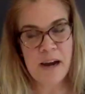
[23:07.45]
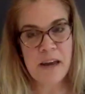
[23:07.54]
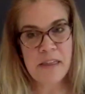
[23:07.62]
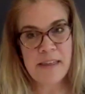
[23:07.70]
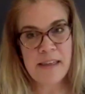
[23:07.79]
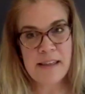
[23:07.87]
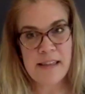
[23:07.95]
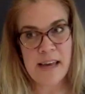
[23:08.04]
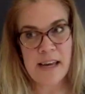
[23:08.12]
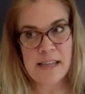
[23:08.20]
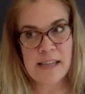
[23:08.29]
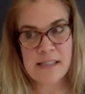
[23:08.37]
think
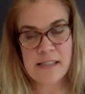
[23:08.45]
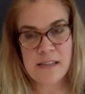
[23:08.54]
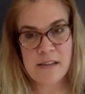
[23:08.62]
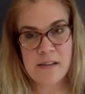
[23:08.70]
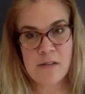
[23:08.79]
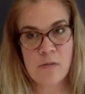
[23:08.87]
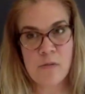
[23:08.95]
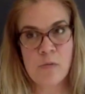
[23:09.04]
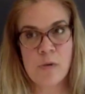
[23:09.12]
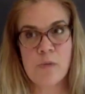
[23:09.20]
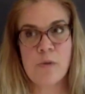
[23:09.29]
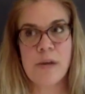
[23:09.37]
that
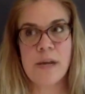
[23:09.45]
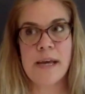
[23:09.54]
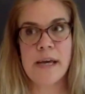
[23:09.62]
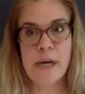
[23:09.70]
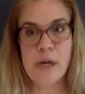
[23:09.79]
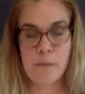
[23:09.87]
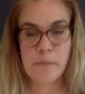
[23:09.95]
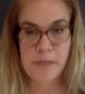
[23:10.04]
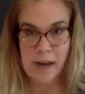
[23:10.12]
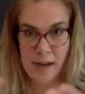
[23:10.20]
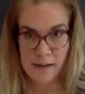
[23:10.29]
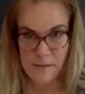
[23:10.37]
what I hope
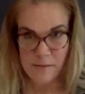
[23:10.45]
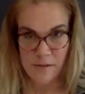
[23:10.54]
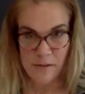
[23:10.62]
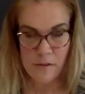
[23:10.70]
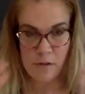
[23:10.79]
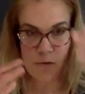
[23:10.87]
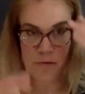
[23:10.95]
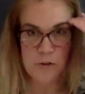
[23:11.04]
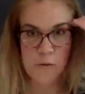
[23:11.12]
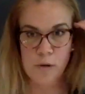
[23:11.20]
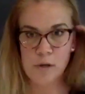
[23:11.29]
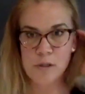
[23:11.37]
that your
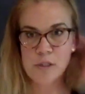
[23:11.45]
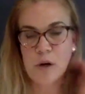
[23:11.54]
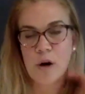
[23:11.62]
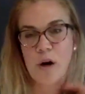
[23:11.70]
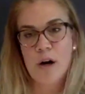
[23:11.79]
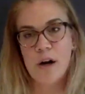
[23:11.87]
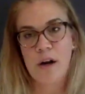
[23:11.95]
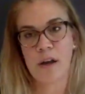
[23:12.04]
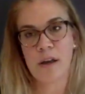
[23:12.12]
viewers are